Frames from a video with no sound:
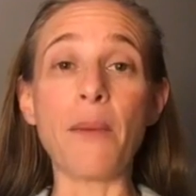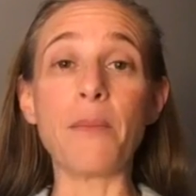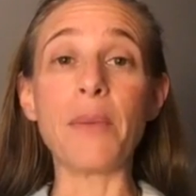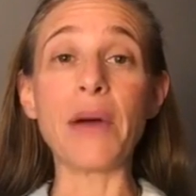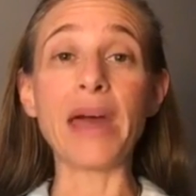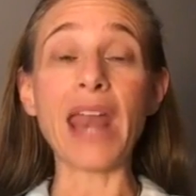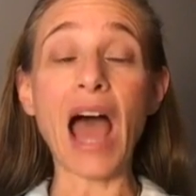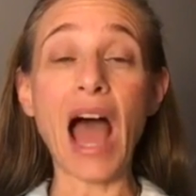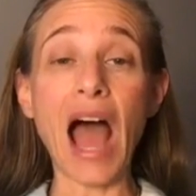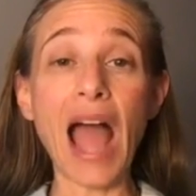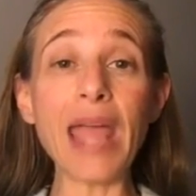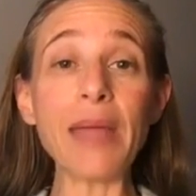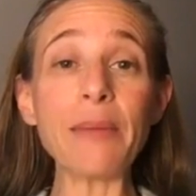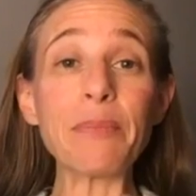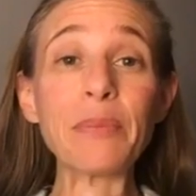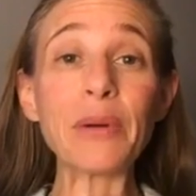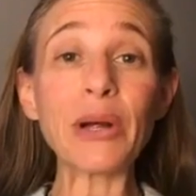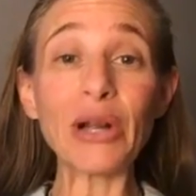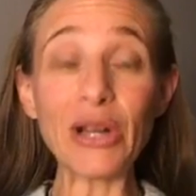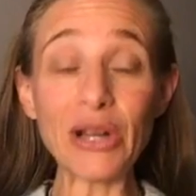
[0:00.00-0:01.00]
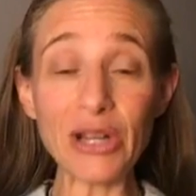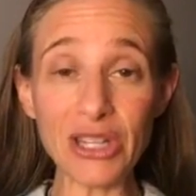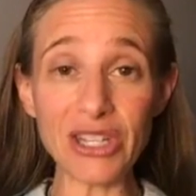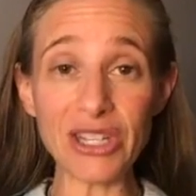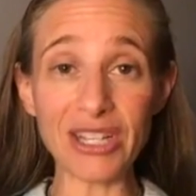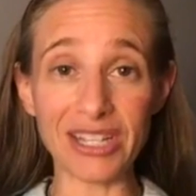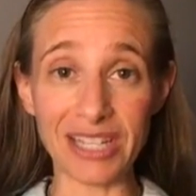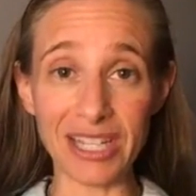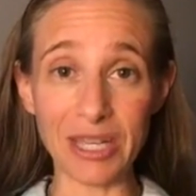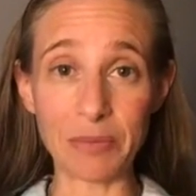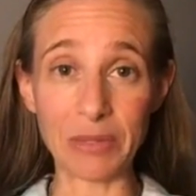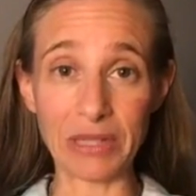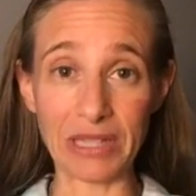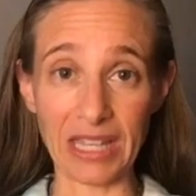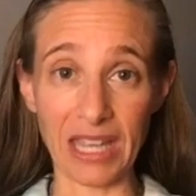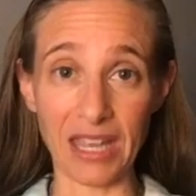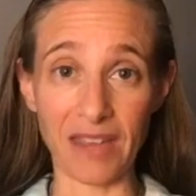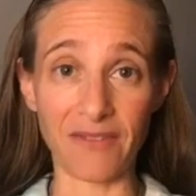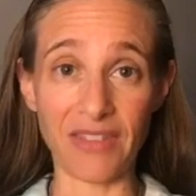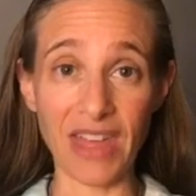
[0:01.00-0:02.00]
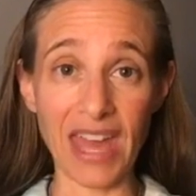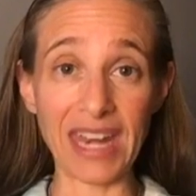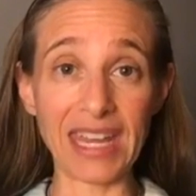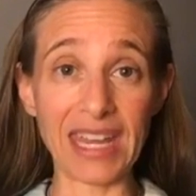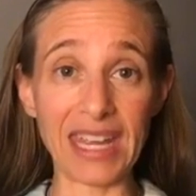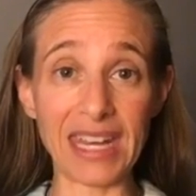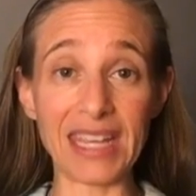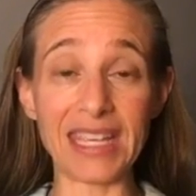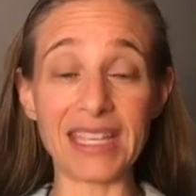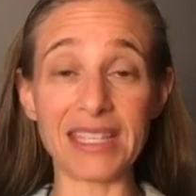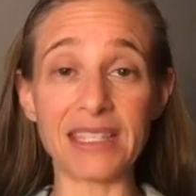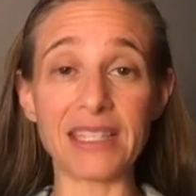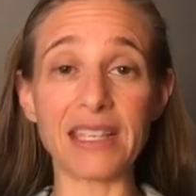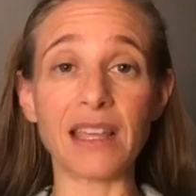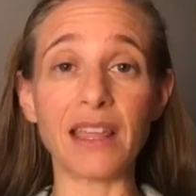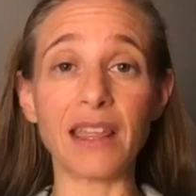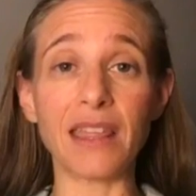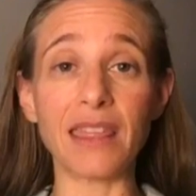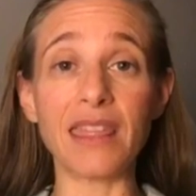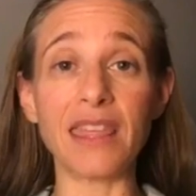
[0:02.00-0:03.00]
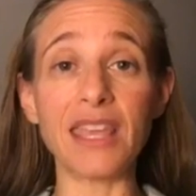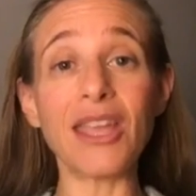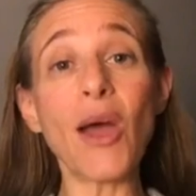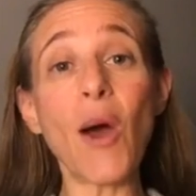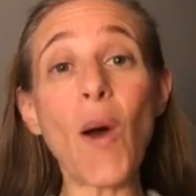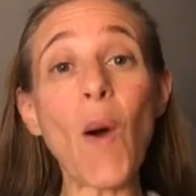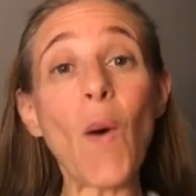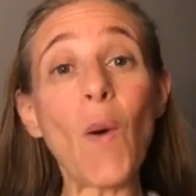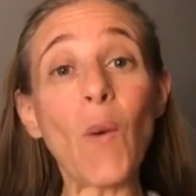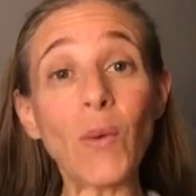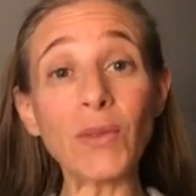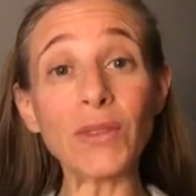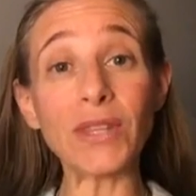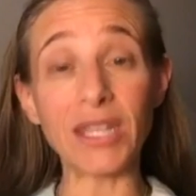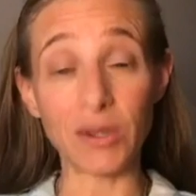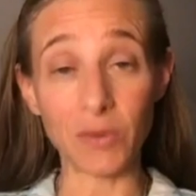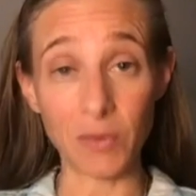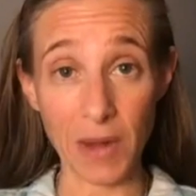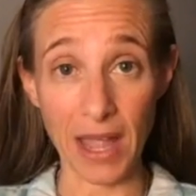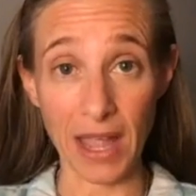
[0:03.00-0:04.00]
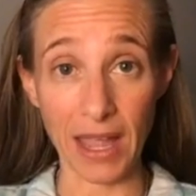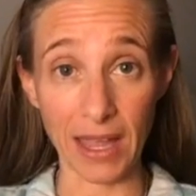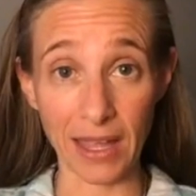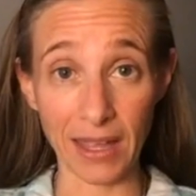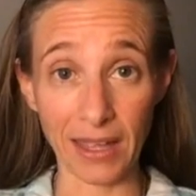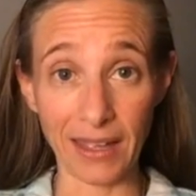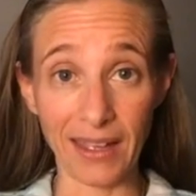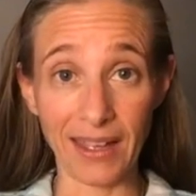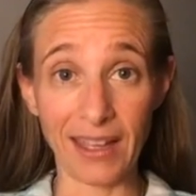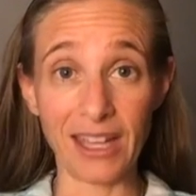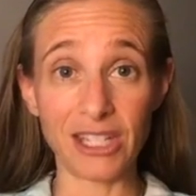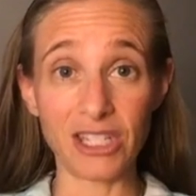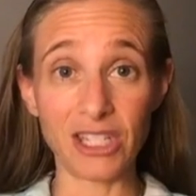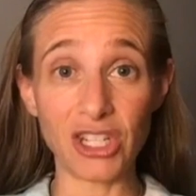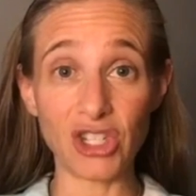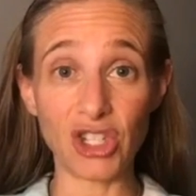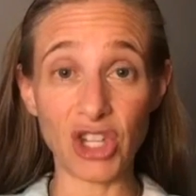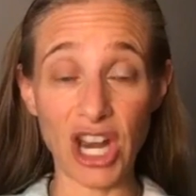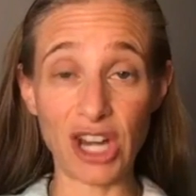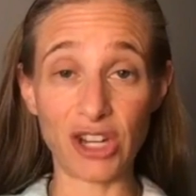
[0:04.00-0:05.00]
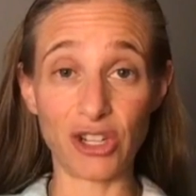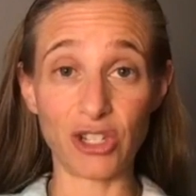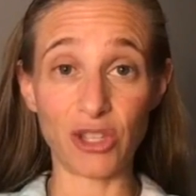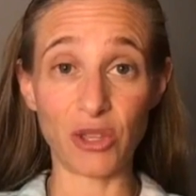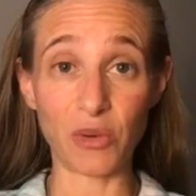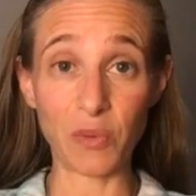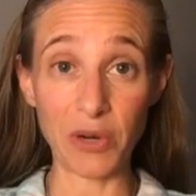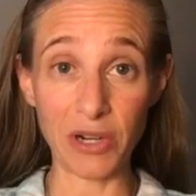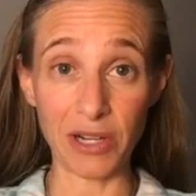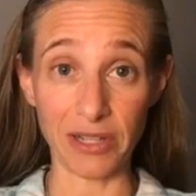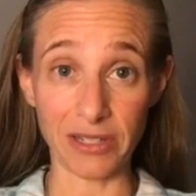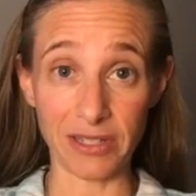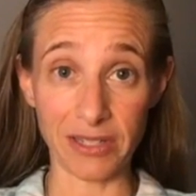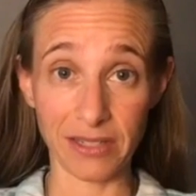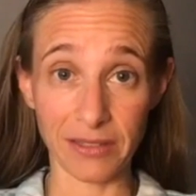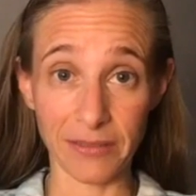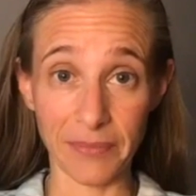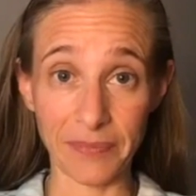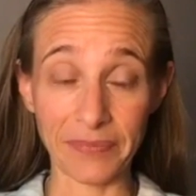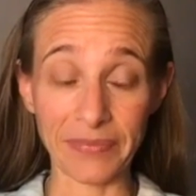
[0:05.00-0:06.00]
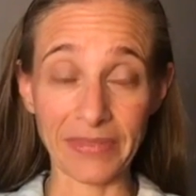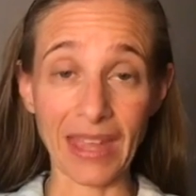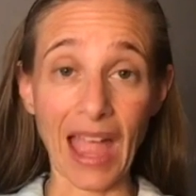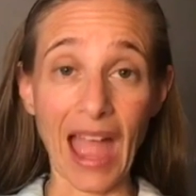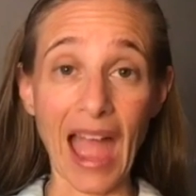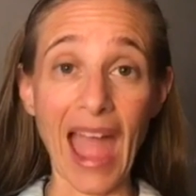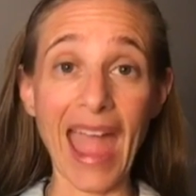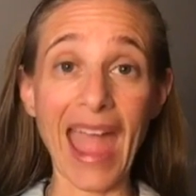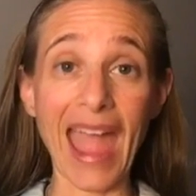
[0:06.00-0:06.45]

But I personally believe that it is the only way to change the world. I